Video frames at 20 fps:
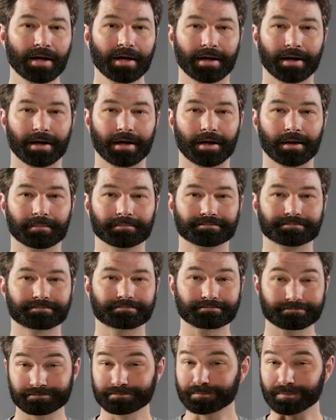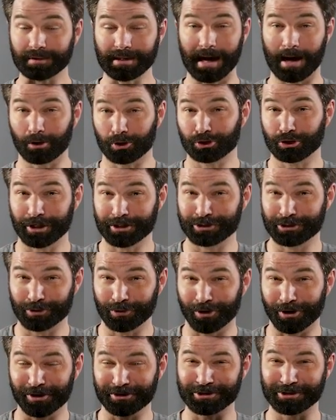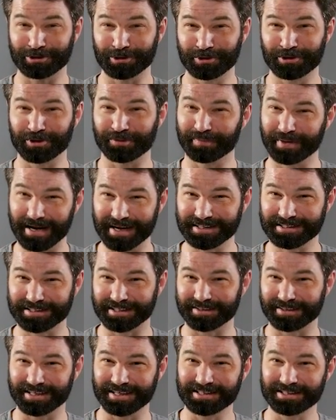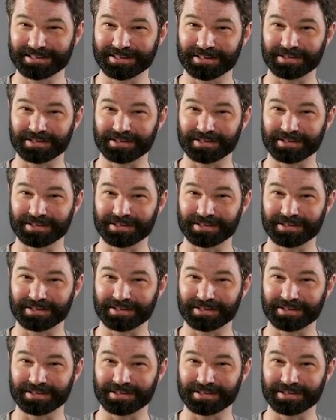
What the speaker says: I'll trust you all to do your best in this,